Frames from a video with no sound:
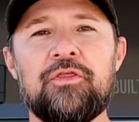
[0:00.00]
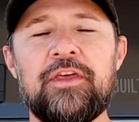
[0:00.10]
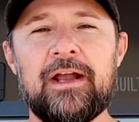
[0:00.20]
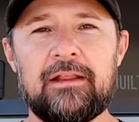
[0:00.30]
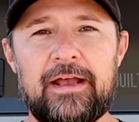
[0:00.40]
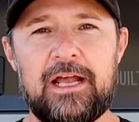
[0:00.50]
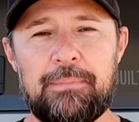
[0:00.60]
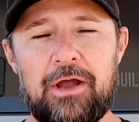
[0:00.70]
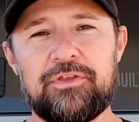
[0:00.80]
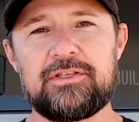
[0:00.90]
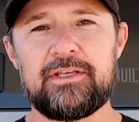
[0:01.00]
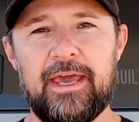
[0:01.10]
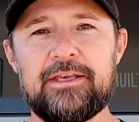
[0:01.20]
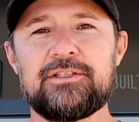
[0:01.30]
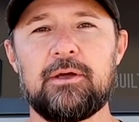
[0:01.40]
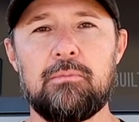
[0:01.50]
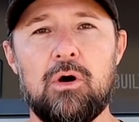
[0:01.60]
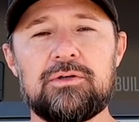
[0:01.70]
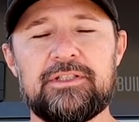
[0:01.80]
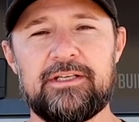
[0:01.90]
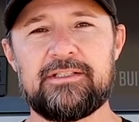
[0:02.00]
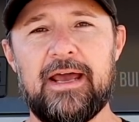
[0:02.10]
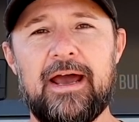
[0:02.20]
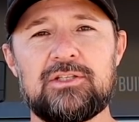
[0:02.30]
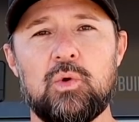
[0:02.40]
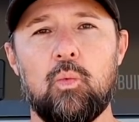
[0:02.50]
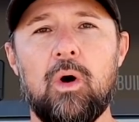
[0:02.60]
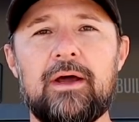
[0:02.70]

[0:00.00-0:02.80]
The one thing I like about this case the most is it has